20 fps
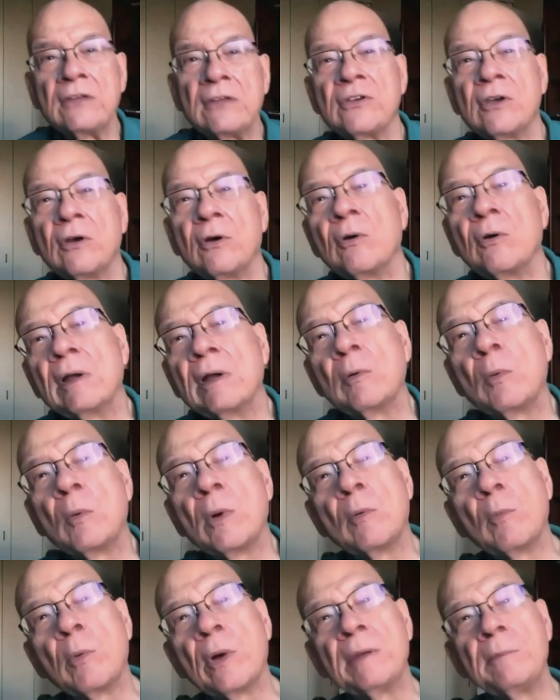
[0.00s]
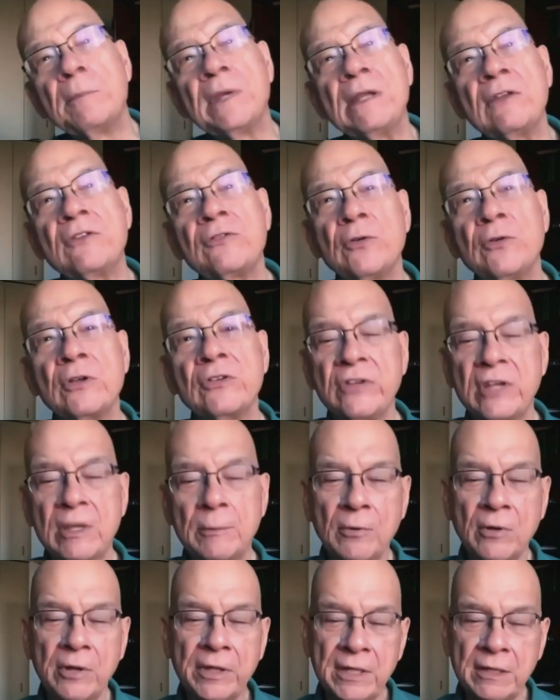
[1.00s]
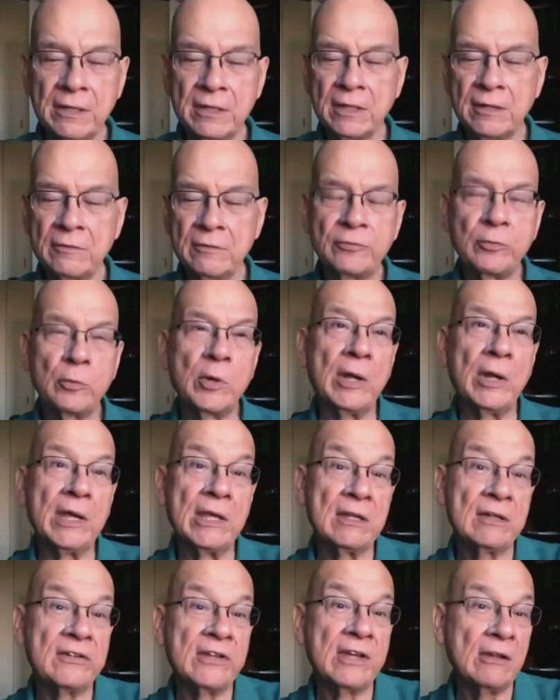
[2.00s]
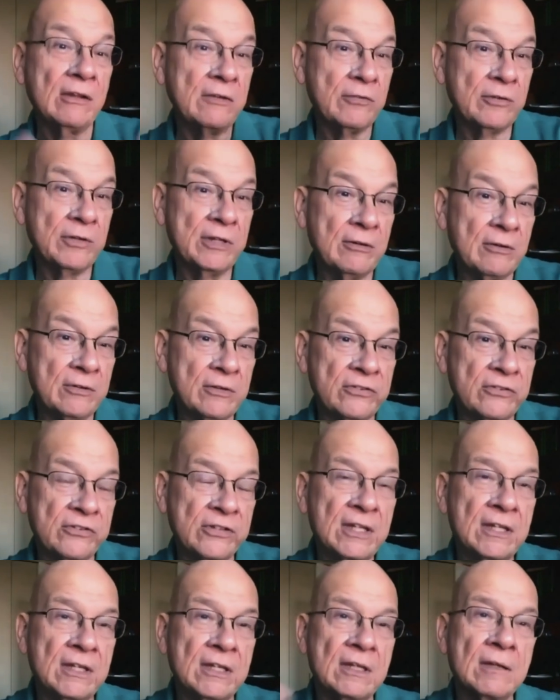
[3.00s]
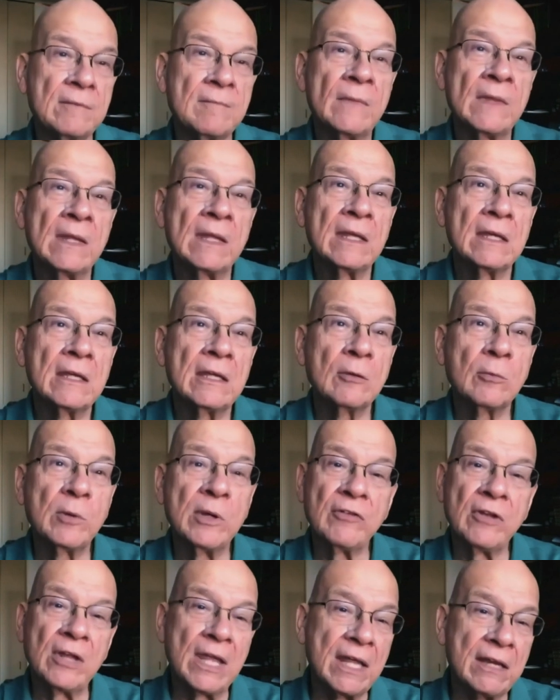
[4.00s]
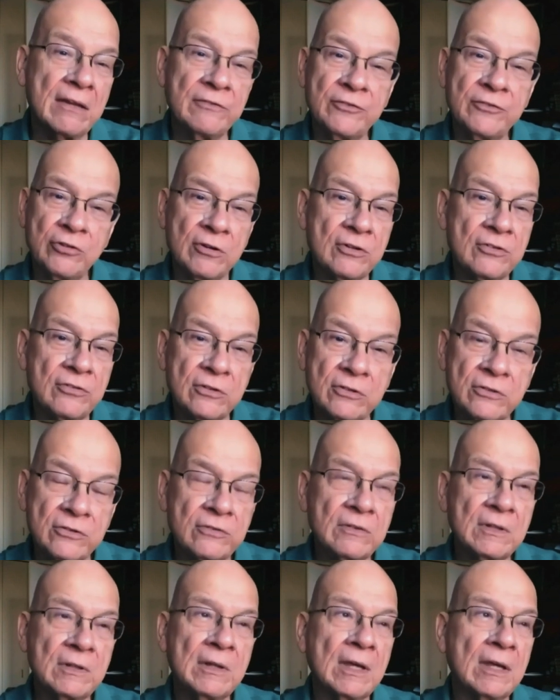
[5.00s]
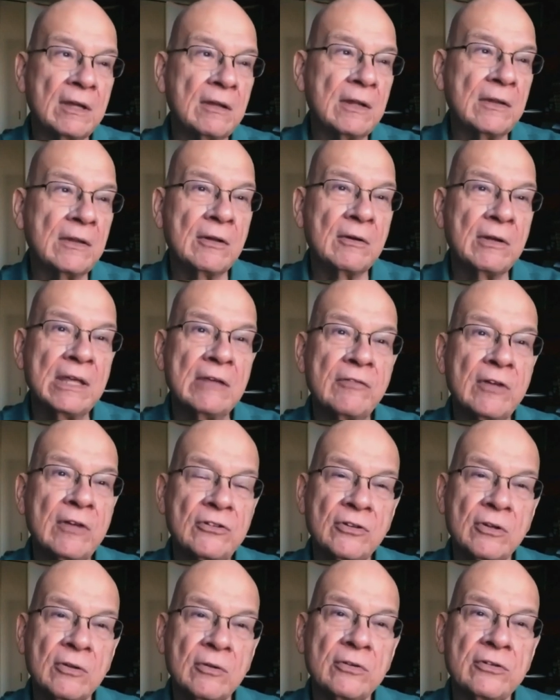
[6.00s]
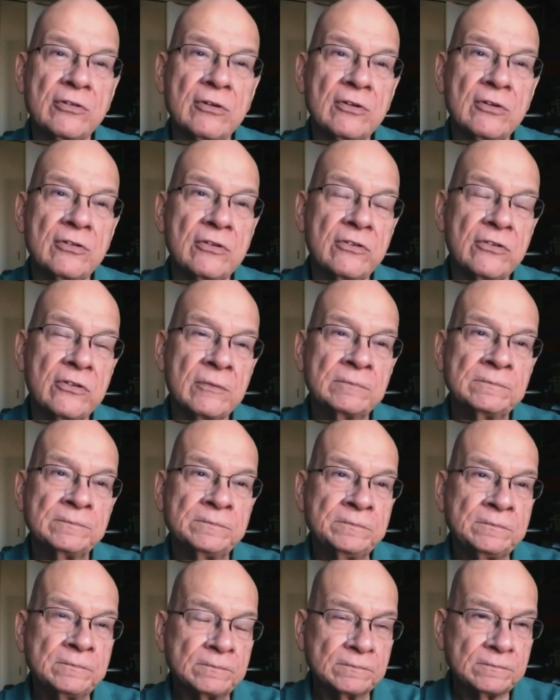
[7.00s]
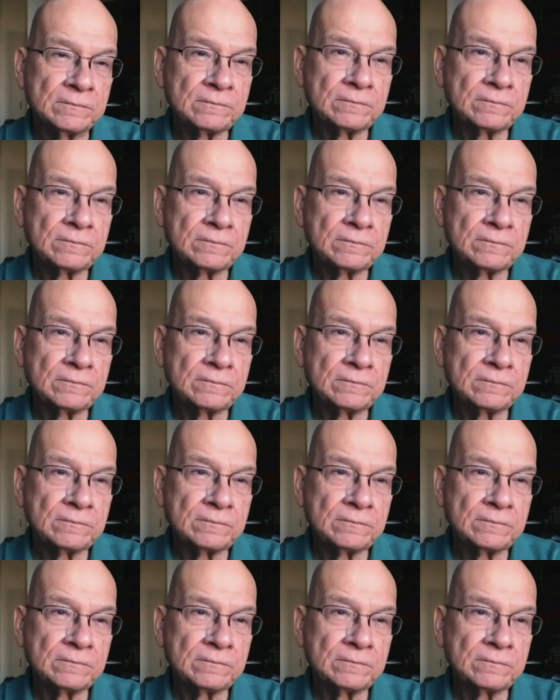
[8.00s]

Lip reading: And so what it means, for example, from what I can tell, even here in the city, we have a lot of churches, they're evangelical churches,